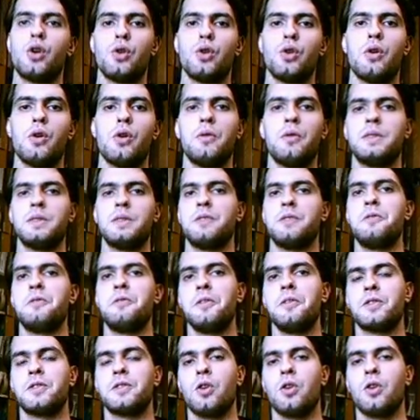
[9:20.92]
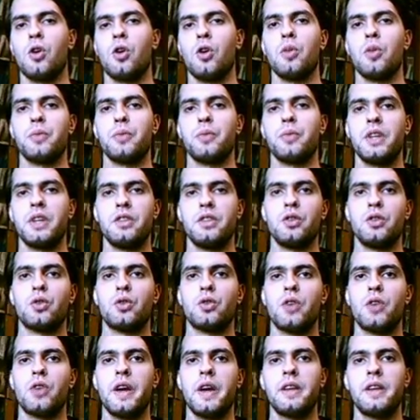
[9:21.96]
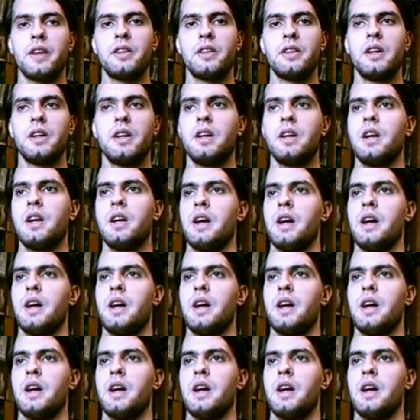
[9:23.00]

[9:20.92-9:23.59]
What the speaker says: a role of the fifth column in Ukraine,